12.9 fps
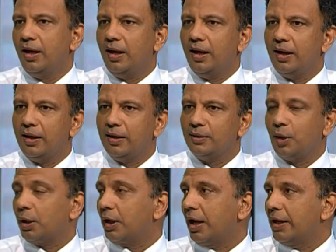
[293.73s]

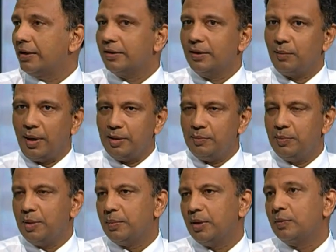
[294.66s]
Not like the white
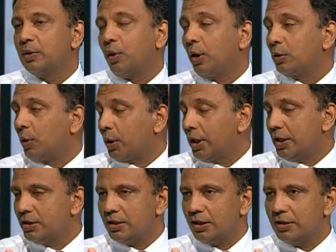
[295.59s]
people, we call
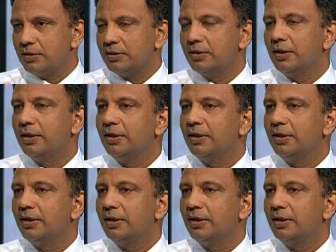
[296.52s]
Caucasians.